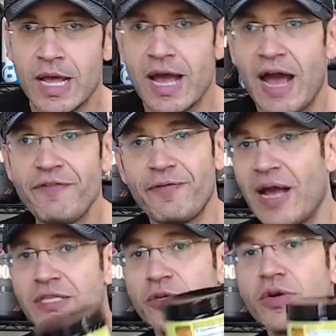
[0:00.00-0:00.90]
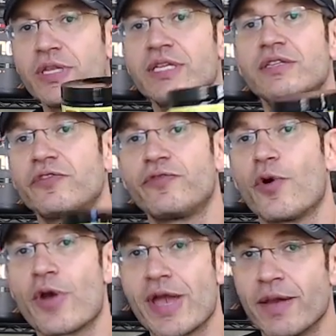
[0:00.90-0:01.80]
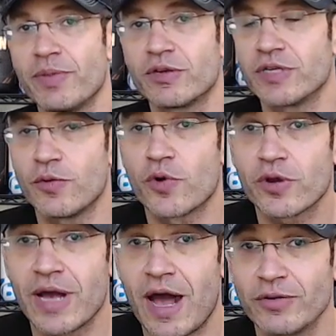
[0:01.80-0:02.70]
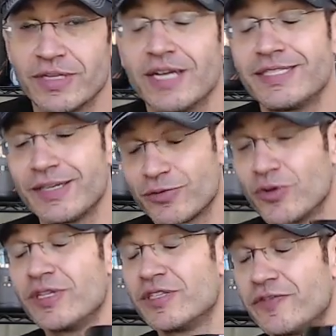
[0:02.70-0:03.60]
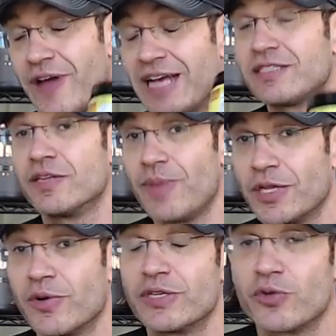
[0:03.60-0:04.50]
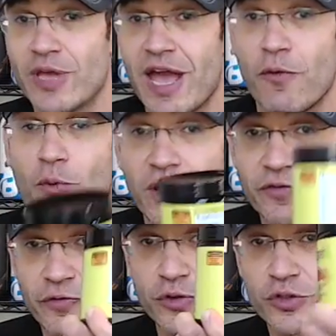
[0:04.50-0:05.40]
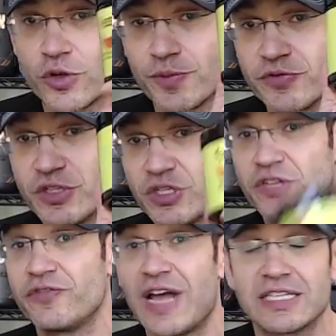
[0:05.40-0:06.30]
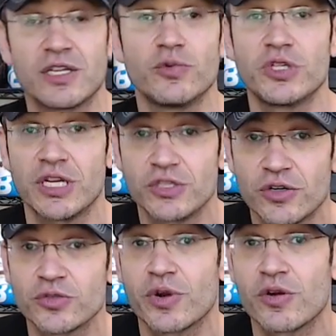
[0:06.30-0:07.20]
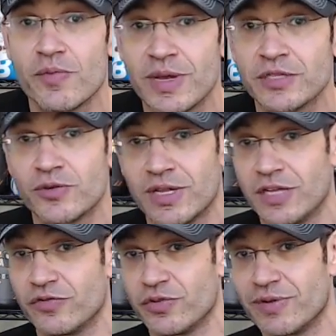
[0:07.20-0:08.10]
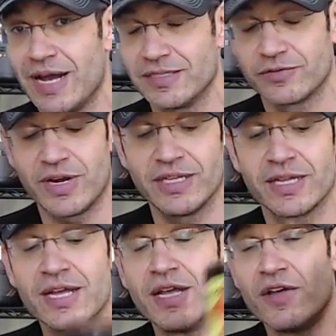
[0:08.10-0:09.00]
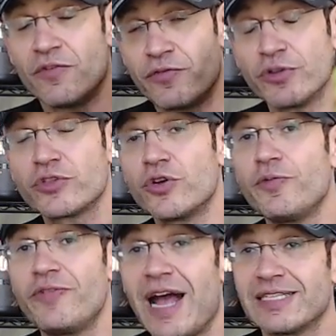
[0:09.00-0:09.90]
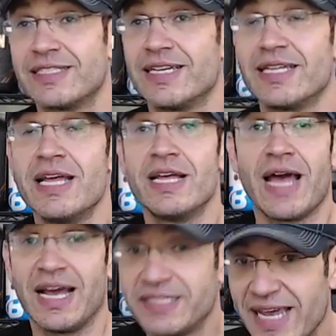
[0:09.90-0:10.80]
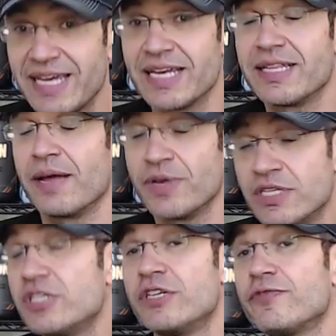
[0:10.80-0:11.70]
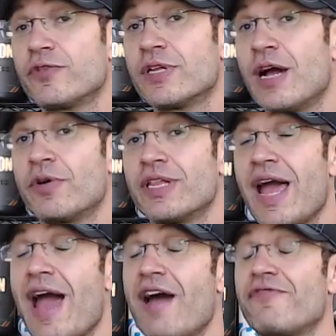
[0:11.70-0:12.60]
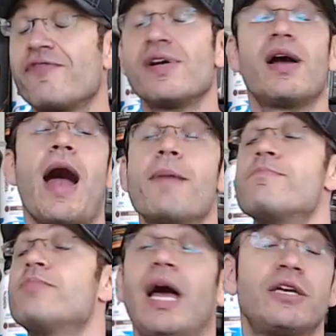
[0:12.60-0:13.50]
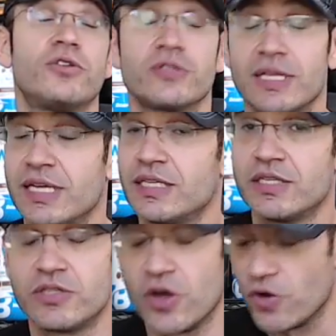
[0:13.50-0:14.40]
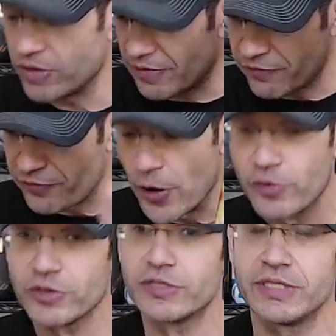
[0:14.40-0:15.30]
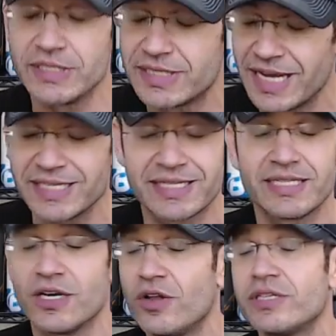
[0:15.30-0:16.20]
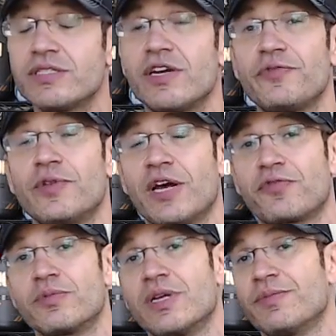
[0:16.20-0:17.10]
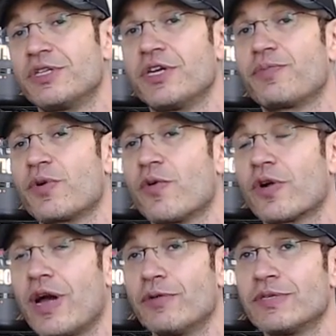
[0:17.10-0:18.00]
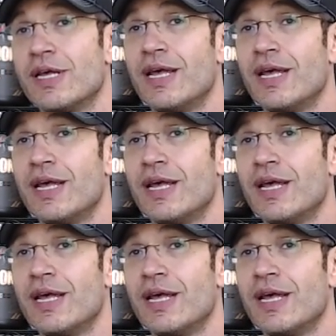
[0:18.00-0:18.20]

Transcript: I took this at 4 a.m. because I work out, and I took this fasted, by the way. So yeah, 1 full scoop of this shit fasted, which I don't recommend to a lot of you guys, right? Full scoop fasted. I take it, I'm in the gym for an hour and a half. I'm like totally in the zone, I'm focused, intensity, all the stuff you like from DMHA pre-workouts.